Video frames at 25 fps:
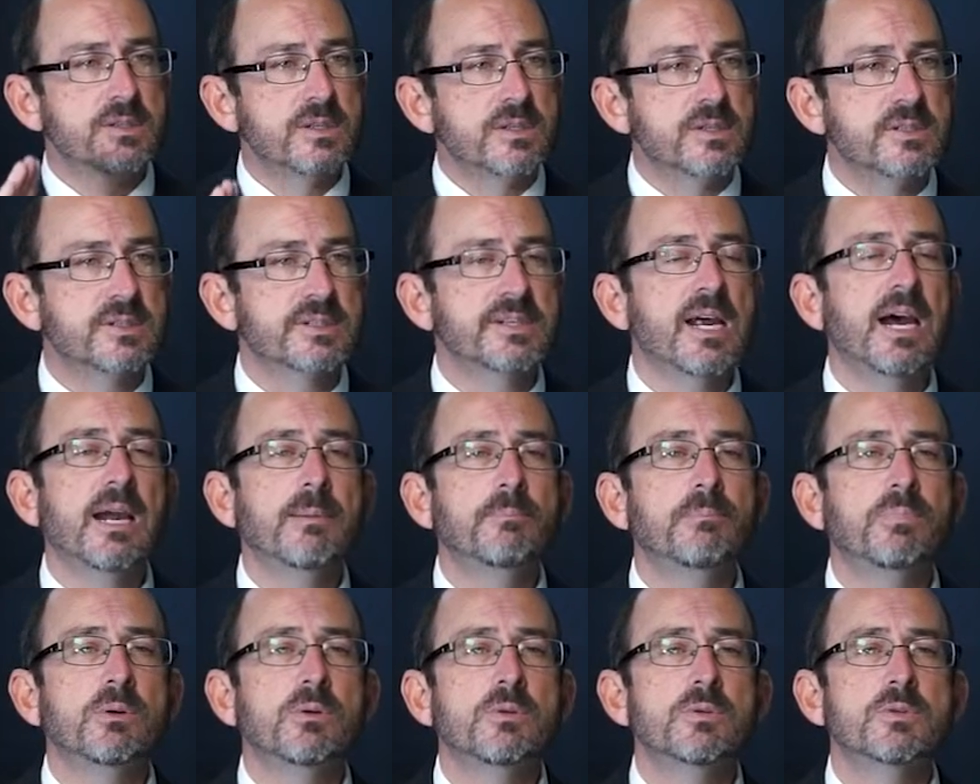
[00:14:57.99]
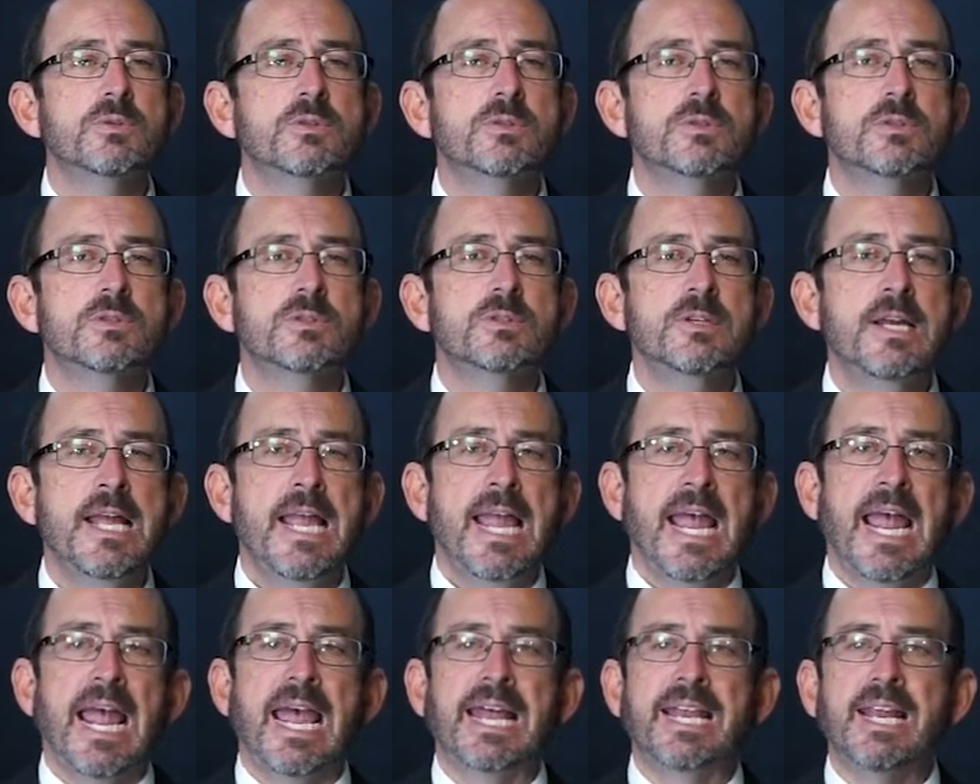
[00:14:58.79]
disciples
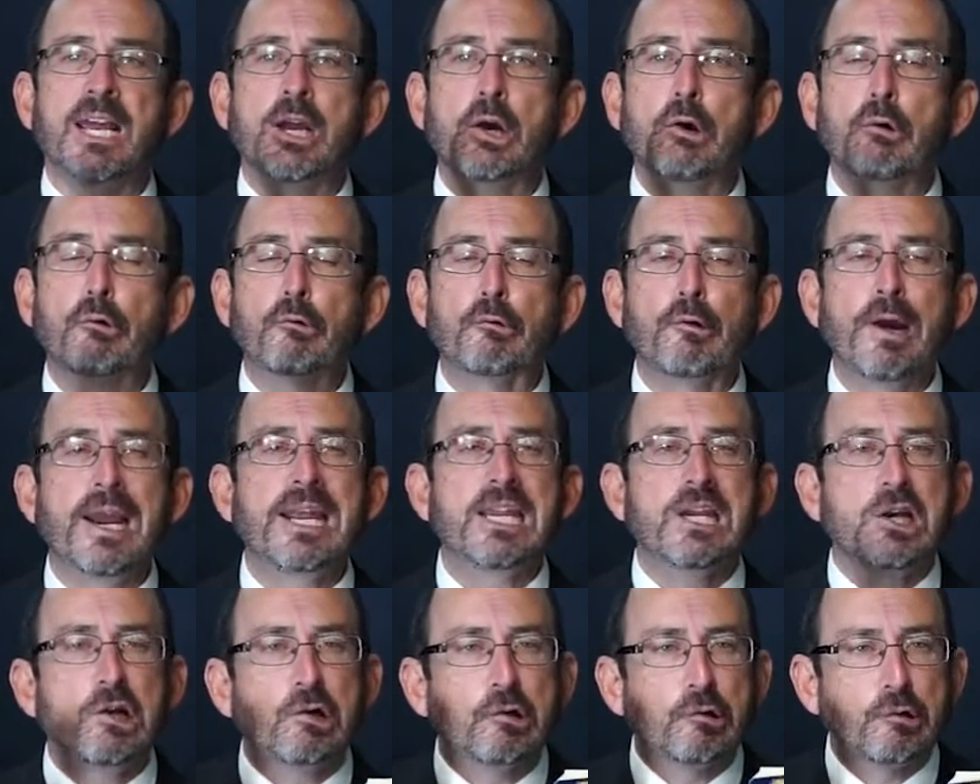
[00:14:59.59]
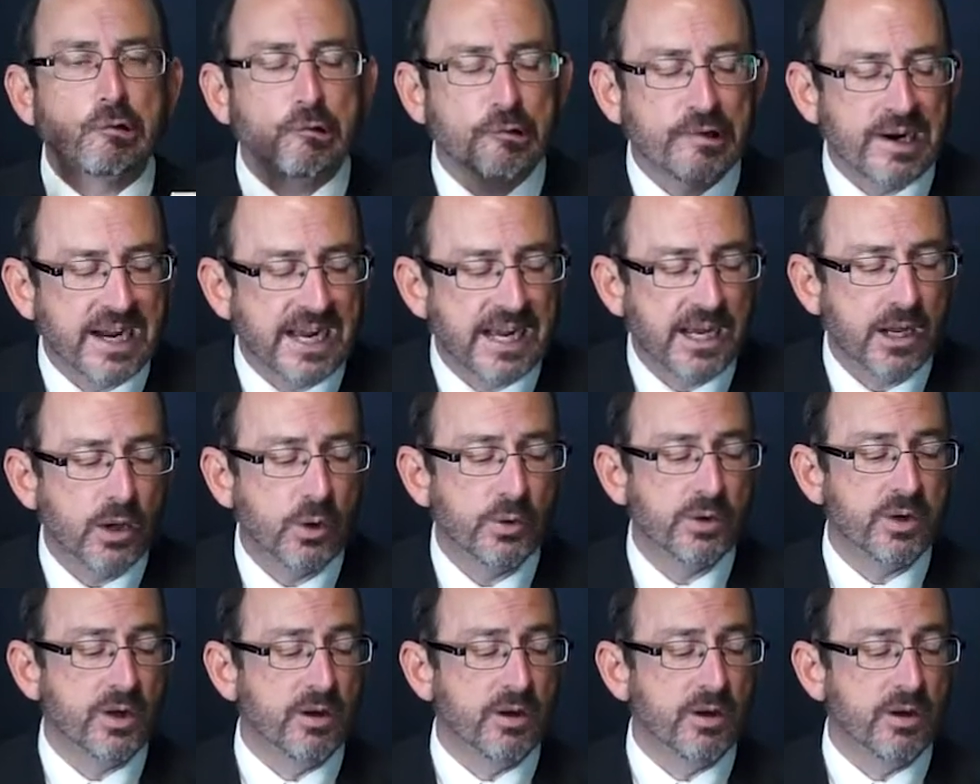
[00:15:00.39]
and a great crowd